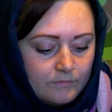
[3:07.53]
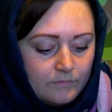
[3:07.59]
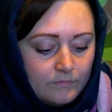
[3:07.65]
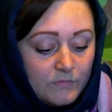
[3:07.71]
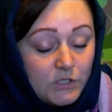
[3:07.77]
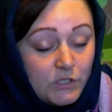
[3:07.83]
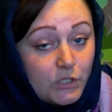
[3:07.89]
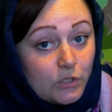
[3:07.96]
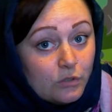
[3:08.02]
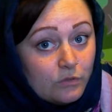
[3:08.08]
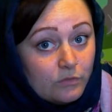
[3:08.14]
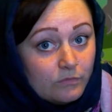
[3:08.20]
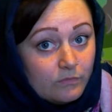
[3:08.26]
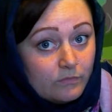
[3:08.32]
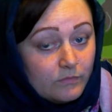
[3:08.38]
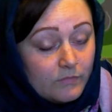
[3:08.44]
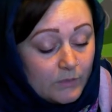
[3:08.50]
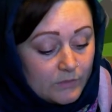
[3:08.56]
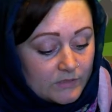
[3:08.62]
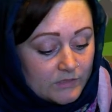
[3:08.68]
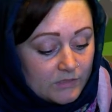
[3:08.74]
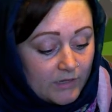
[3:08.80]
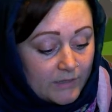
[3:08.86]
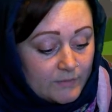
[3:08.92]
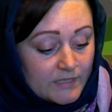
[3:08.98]
Soon it was
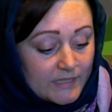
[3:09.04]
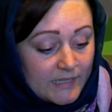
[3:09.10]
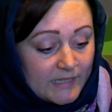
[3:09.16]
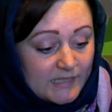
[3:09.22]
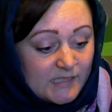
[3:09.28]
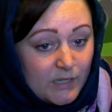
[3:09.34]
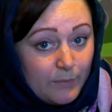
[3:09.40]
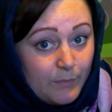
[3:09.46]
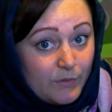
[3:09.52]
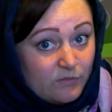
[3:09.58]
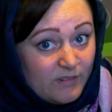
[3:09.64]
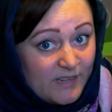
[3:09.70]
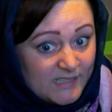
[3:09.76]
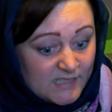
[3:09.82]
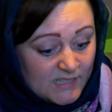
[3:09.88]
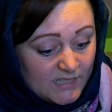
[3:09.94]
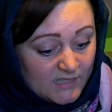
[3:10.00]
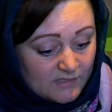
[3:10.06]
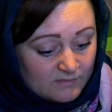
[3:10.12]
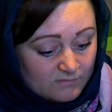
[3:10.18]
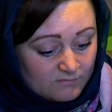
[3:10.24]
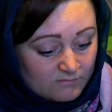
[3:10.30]
time to get supper ready.